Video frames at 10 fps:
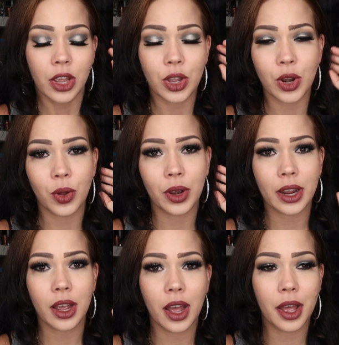you know,
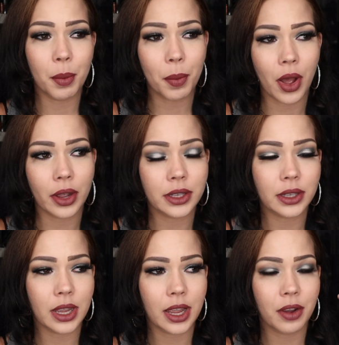like
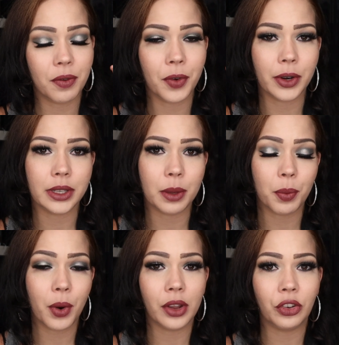unboxing, first
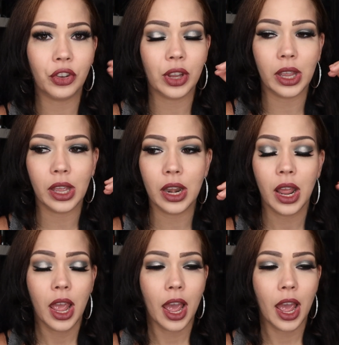impression.